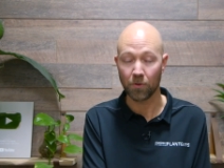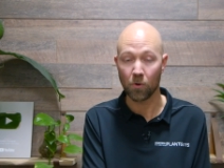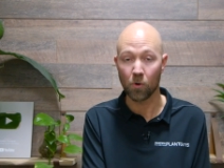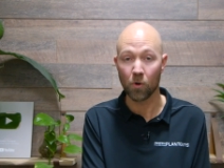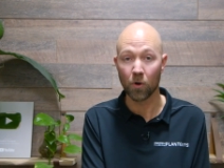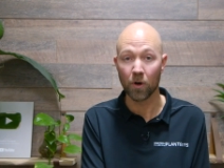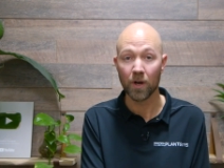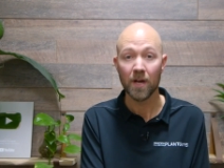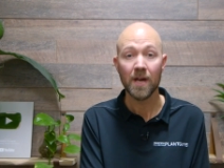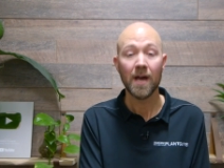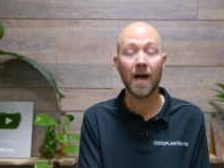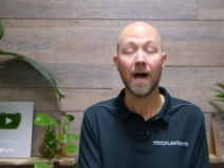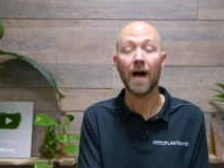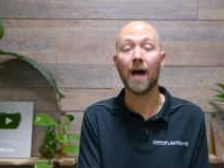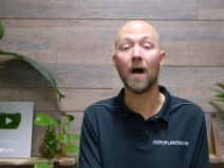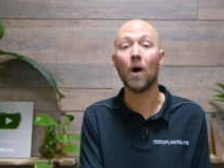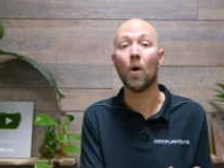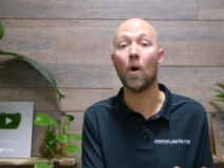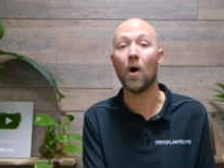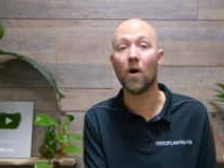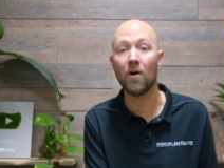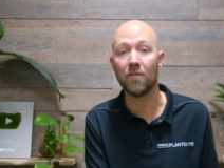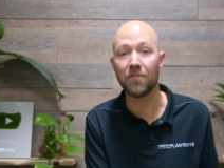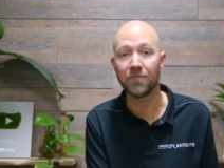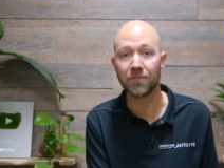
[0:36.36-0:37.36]
or how
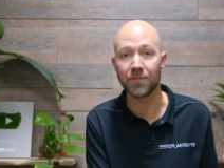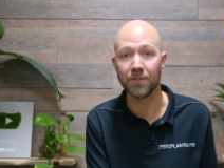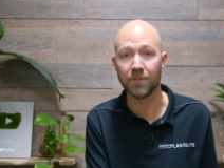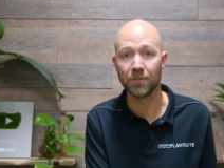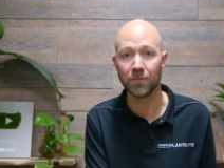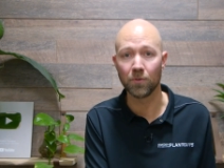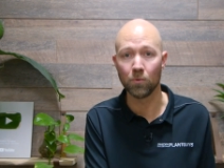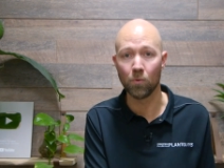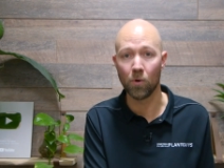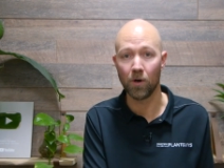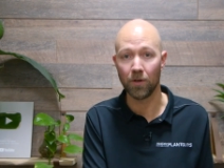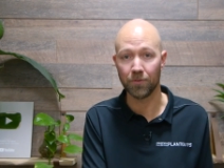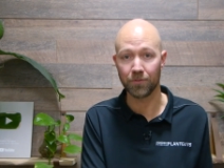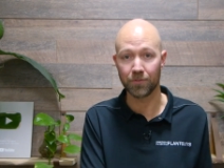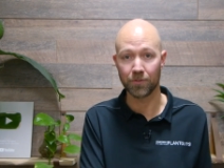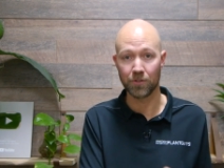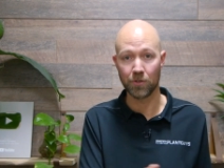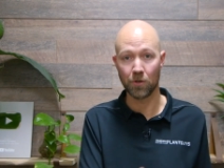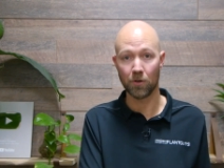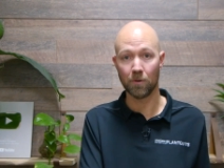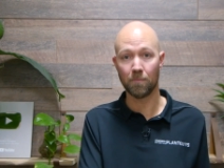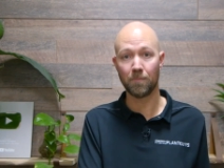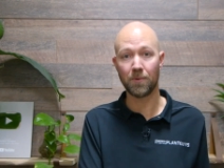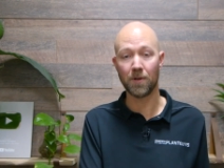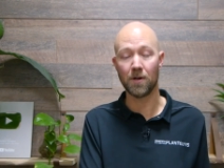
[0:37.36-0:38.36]
often to water
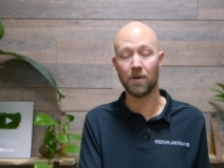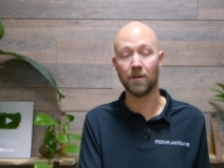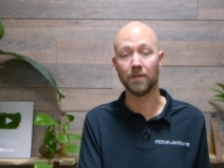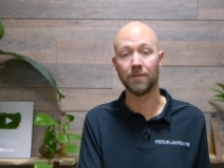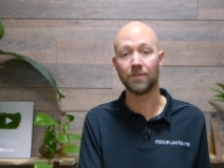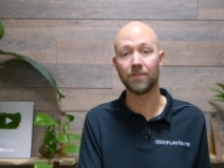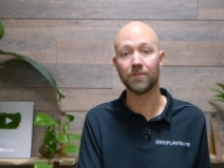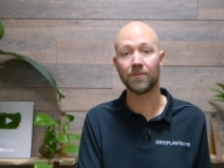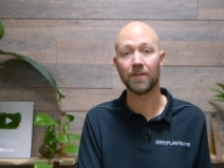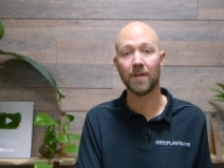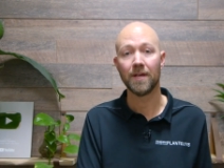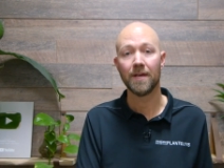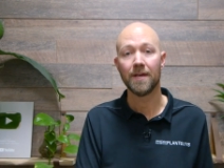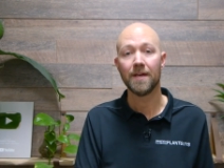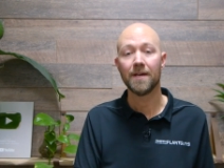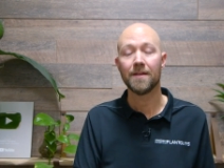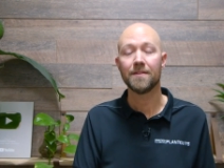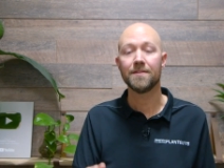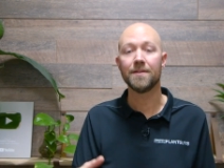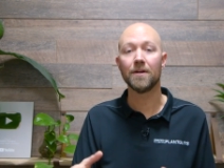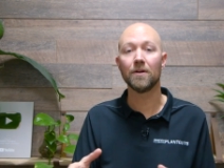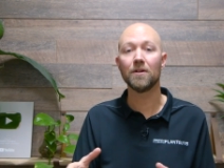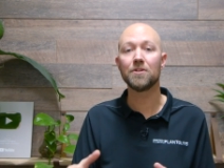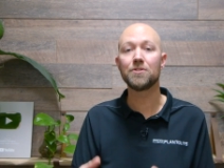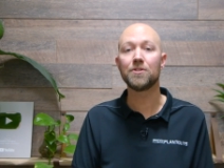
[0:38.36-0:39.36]
your plants.
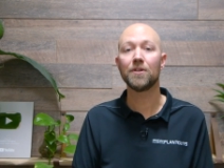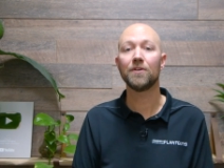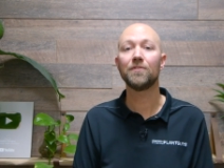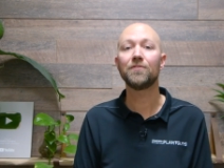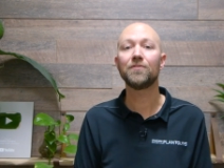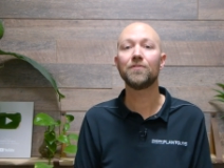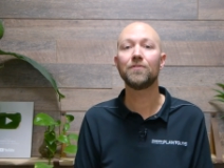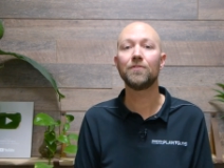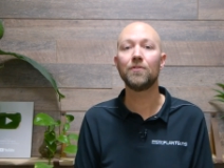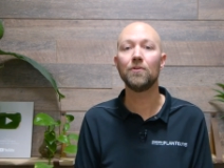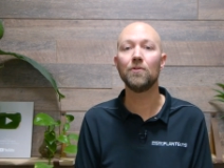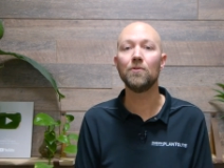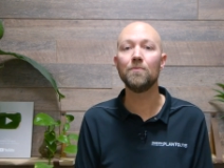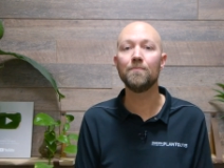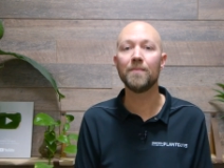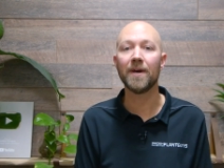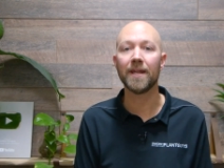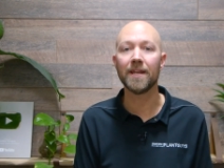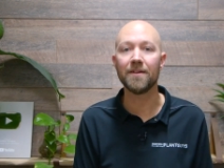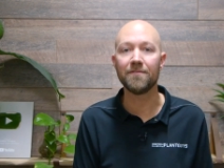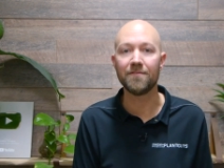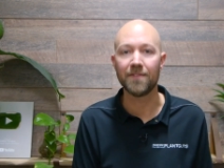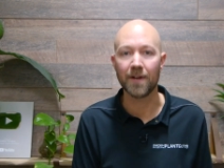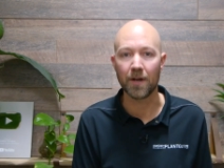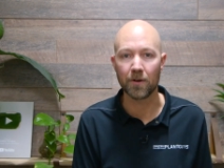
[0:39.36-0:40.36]
There are just too
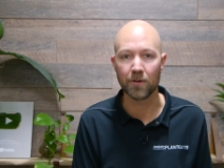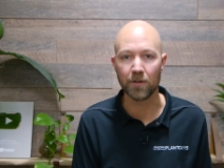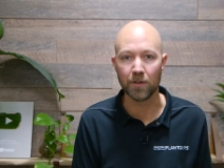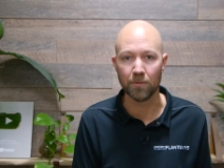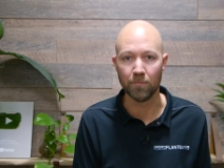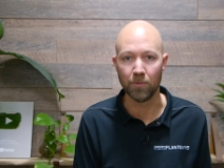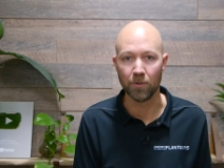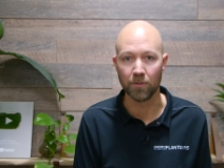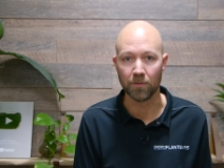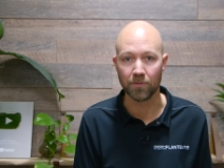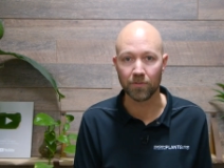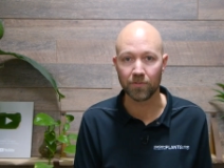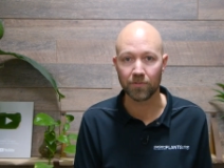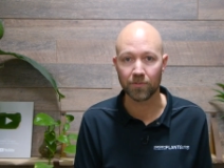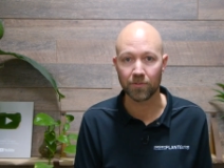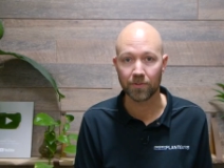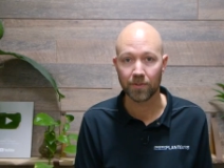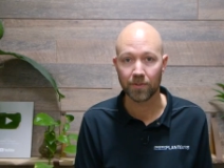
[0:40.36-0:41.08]
many variables.